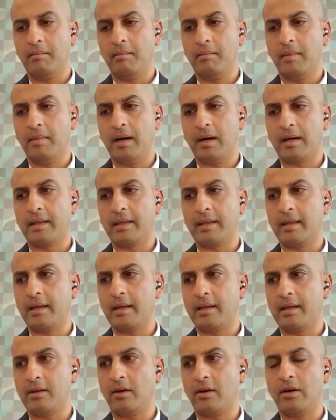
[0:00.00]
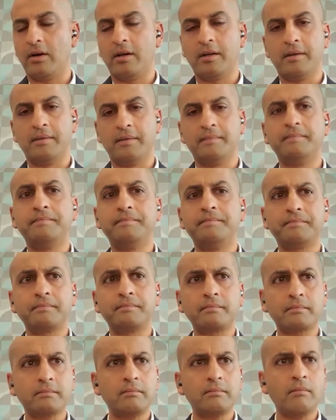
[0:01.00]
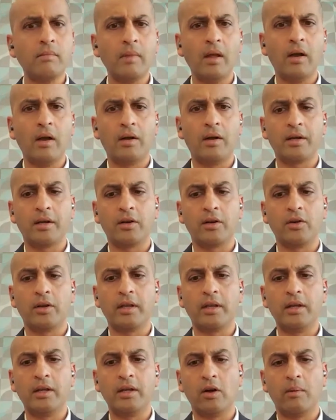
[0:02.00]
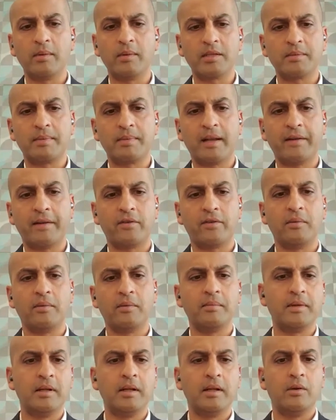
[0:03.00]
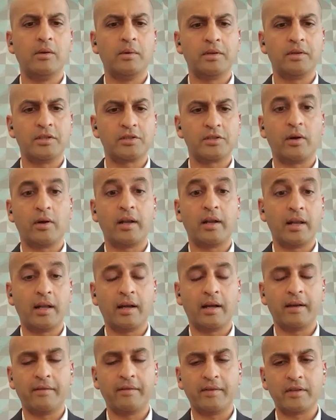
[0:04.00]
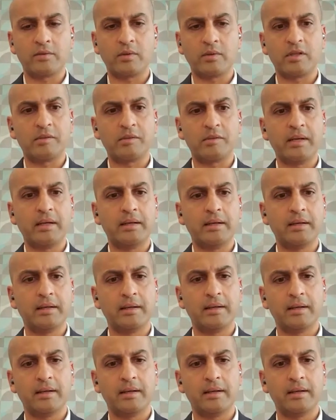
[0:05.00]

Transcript: market that on a good e-commerce platform, which is going live as we speak.